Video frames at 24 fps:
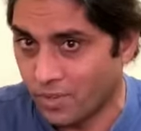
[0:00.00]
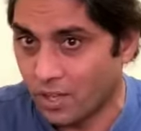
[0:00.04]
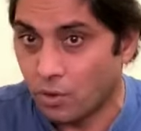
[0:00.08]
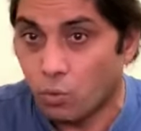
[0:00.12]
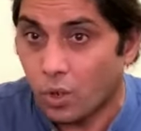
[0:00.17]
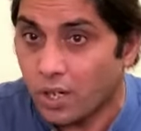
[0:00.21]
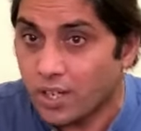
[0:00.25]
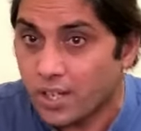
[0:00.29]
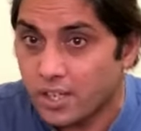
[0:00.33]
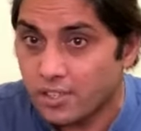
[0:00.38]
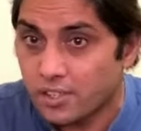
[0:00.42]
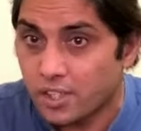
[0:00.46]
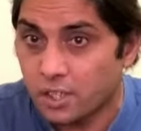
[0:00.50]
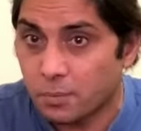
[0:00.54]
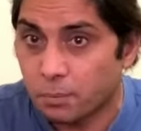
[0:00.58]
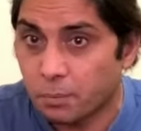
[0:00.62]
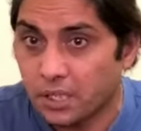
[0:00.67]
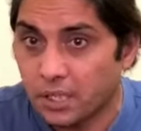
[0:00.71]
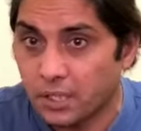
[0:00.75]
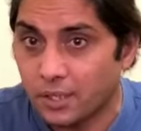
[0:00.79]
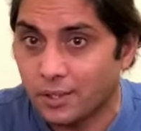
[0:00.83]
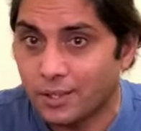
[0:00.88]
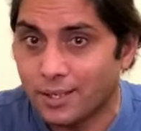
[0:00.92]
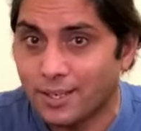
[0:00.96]
What does it
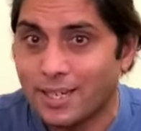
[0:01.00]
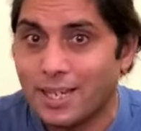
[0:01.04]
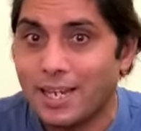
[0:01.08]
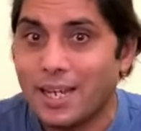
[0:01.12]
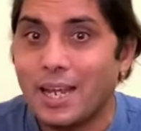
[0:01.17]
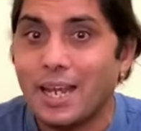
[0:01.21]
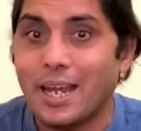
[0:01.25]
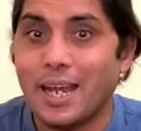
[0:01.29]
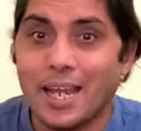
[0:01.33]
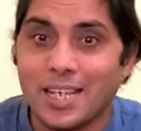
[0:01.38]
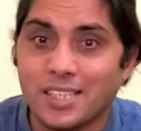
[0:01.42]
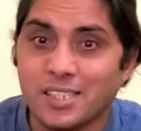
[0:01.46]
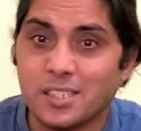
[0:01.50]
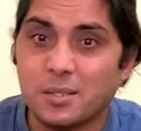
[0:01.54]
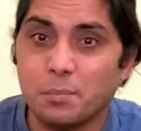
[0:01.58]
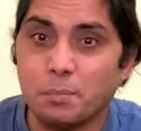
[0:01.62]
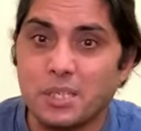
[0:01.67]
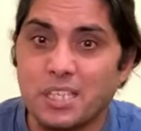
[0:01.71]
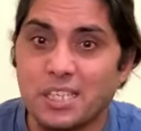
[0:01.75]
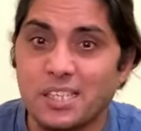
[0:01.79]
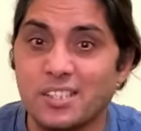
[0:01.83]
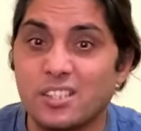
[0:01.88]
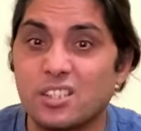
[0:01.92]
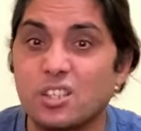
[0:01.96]
mean? S
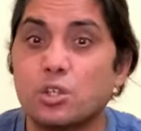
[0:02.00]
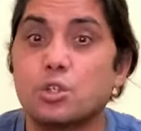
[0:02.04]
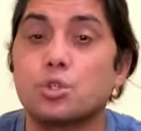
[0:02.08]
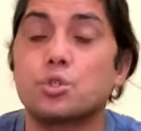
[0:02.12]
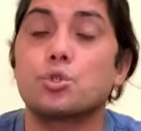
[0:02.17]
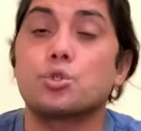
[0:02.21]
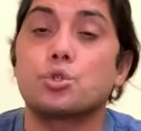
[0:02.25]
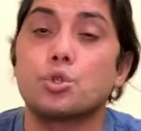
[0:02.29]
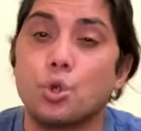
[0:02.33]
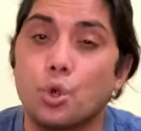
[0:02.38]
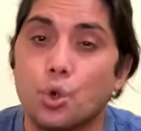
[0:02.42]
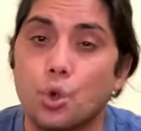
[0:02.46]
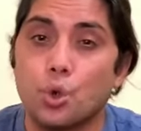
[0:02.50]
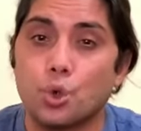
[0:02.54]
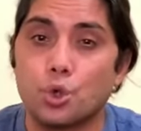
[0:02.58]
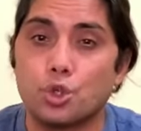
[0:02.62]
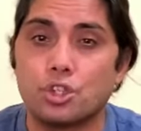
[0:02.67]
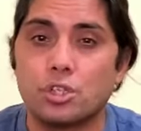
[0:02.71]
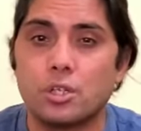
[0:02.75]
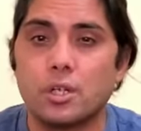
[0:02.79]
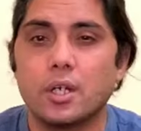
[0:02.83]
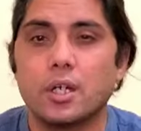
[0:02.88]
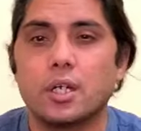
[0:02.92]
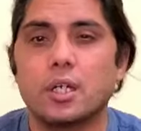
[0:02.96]
means
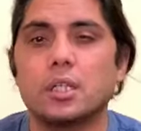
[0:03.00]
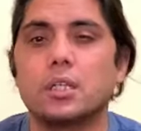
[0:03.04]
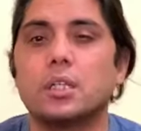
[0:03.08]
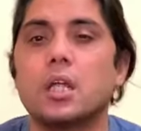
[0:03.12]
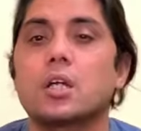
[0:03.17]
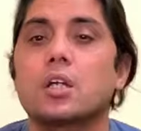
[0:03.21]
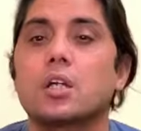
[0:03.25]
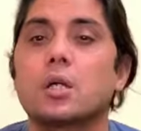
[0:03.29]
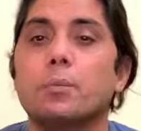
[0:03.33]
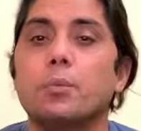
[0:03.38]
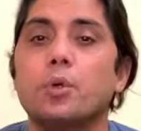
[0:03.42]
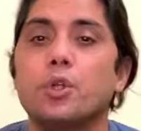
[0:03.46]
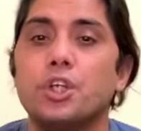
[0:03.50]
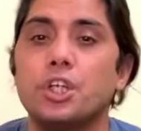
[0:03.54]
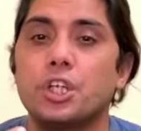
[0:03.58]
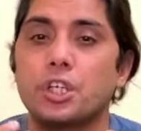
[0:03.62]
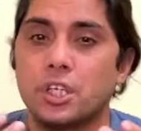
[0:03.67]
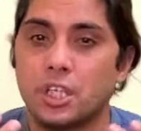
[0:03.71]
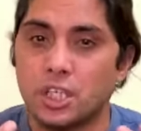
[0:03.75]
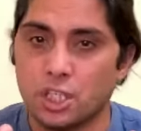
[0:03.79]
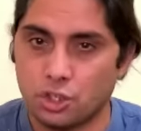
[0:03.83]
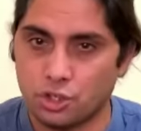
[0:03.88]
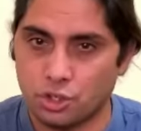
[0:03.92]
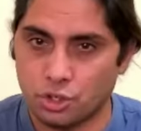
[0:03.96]
source, the
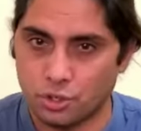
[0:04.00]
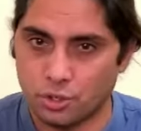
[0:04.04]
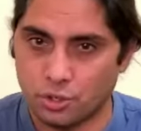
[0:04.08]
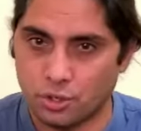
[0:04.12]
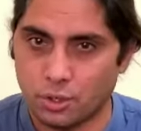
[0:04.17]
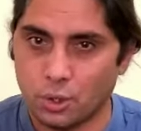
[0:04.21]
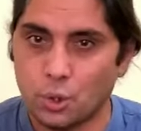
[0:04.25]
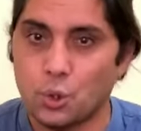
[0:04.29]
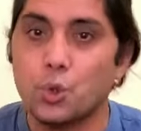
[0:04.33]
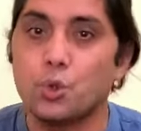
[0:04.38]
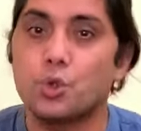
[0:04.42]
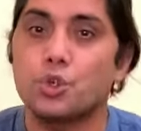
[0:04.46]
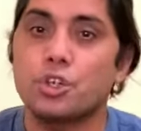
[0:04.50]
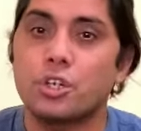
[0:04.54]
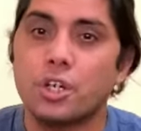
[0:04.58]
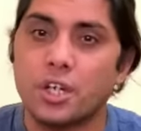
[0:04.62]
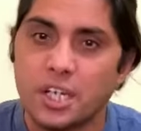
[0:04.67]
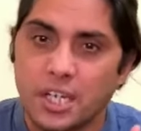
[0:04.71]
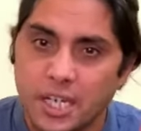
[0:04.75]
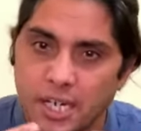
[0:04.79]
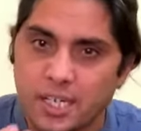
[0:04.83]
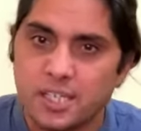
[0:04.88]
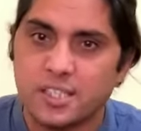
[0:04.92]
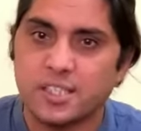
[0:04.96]
communicator who
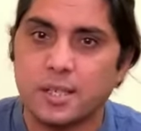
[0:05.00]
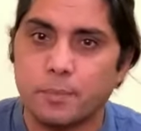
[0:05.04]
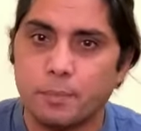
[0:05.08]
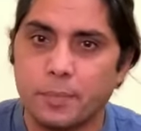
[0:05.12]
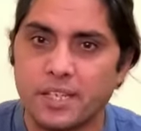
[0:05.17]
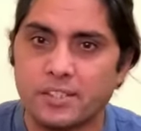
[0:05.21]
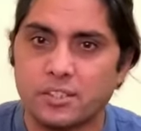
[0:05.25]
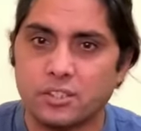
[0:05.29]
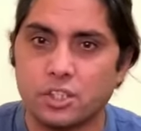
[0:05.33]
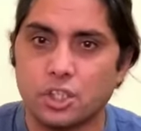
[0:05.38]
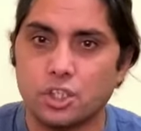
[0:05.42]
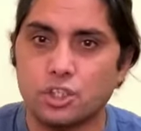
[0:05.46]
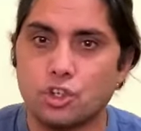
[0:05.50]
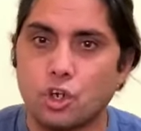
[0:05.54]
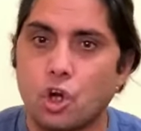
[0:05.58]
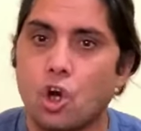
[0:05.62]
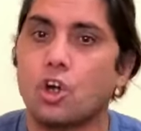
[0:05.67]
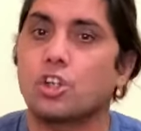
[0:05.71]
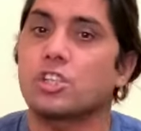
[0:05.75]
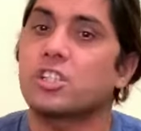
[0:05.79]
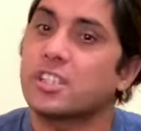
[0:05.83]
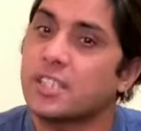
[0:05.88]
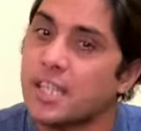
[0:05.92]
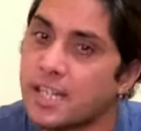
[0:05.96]
creates a message
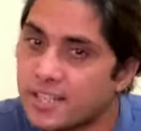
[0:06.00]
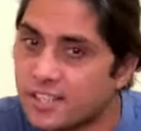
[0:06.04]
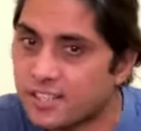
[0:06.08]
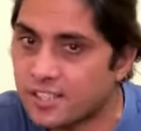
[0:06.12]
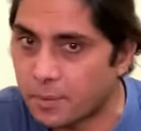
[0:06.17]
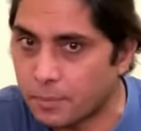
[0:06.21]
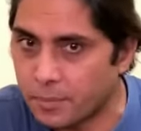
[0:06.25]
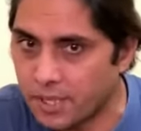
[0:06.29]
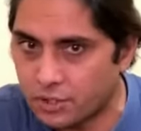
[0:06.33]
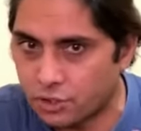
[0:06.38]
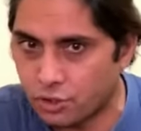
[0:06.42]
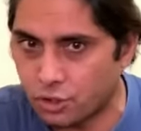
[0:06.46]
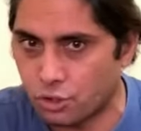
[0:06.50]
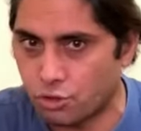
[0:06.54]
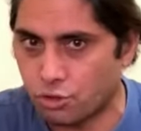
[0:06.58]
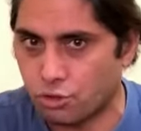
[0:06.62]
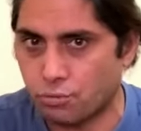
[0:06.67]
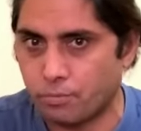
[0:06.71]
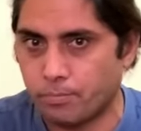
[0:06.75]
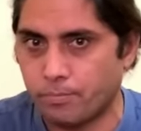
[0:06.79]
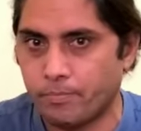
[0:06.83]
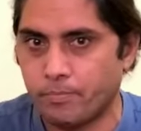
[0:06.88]
or sends a message.